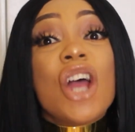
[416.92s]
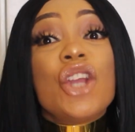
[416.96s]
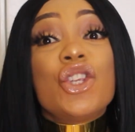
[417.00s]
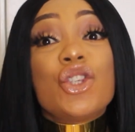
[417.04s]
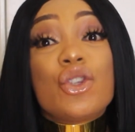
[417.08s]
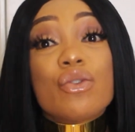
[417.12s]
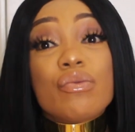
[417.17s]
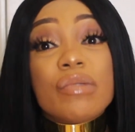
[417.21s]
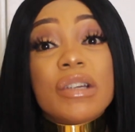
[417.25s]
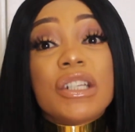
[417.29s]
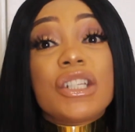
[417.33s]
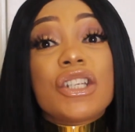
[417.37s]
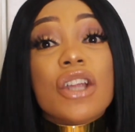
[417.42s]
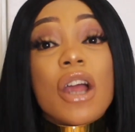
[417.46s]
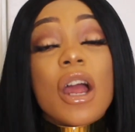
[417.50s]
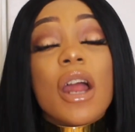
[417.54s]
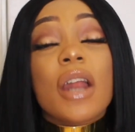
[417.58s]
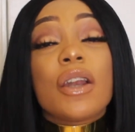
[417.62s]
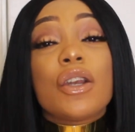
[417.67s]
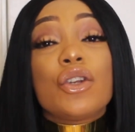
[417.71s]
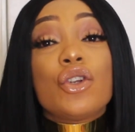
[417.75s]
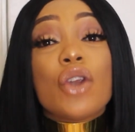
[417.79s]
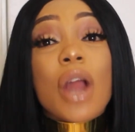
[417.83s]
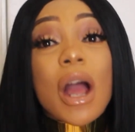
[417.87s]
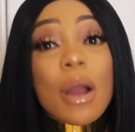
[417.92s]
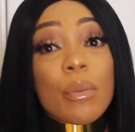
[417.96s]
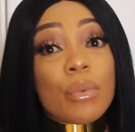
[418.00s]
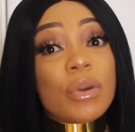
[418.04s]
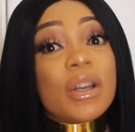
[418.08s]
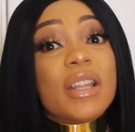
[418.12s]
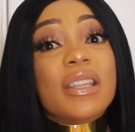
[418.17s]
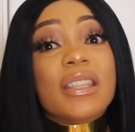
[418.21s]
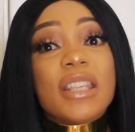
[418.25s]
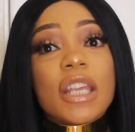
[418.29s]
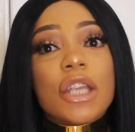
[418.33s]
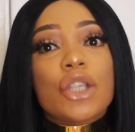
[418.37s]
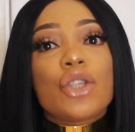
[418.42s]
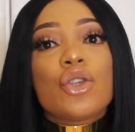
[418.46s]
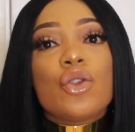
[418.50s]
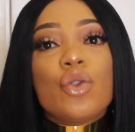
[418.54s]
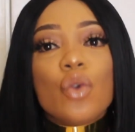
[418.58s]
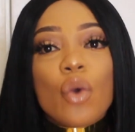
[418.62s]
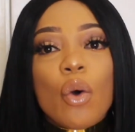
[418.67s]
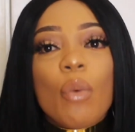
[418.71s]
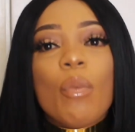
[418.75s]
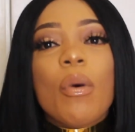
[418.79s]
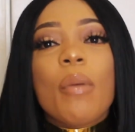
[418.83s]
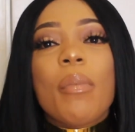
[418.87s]
to return, I wouldn't say to
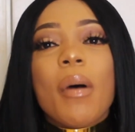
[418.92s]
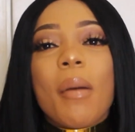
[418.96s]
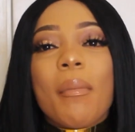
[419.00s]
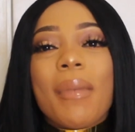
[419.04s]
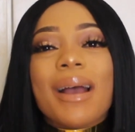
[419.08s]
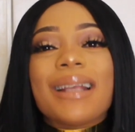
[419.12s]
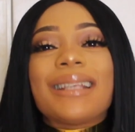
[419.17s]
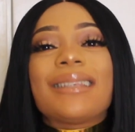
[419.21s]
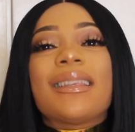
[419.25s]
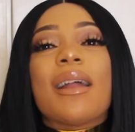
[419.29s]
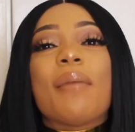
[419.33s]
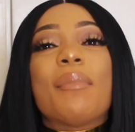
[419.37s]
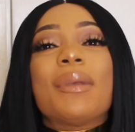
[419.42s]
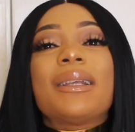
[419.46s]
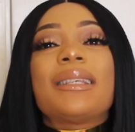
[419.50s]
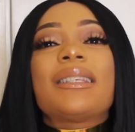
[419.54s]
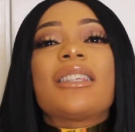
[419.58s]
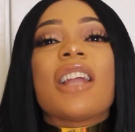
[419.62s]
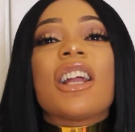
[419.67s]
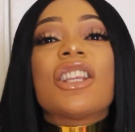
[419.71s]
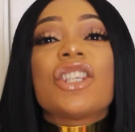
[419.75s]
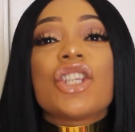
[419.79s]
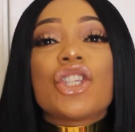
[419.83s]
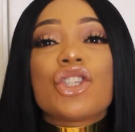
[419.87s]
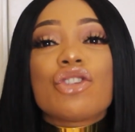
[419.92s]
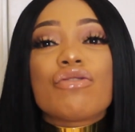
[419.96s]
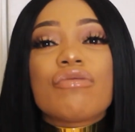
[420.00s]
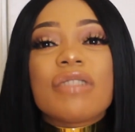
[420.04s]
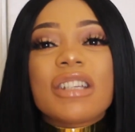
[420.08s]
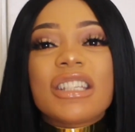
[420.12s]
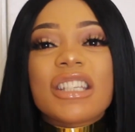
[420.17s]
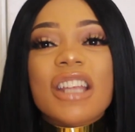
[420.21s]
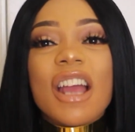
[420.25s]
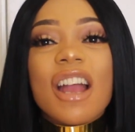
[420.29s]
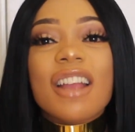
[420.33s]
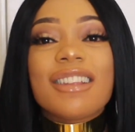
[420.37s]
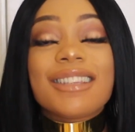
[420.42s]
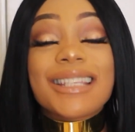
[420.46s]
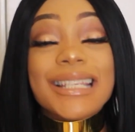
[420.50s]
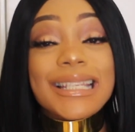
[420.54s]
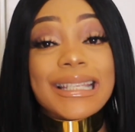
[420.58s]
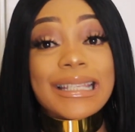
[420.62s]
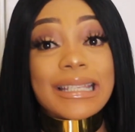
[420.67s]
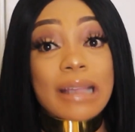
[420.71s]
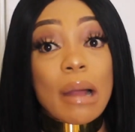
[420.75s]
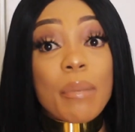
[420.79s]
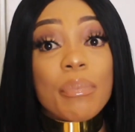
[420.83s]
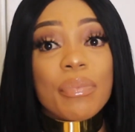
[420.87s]
normal, but my stomach started to return to
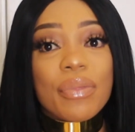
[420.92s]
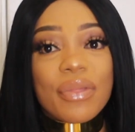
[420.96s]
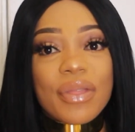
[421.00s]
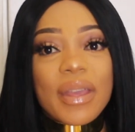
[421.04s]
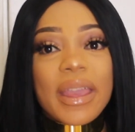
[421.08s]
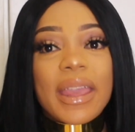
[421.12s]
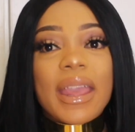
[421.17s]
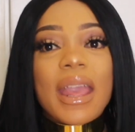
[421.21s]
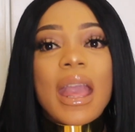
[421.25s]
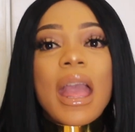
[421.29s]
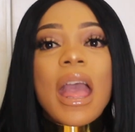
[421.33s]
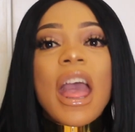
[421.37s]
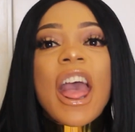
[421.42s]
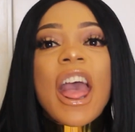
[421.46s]
something.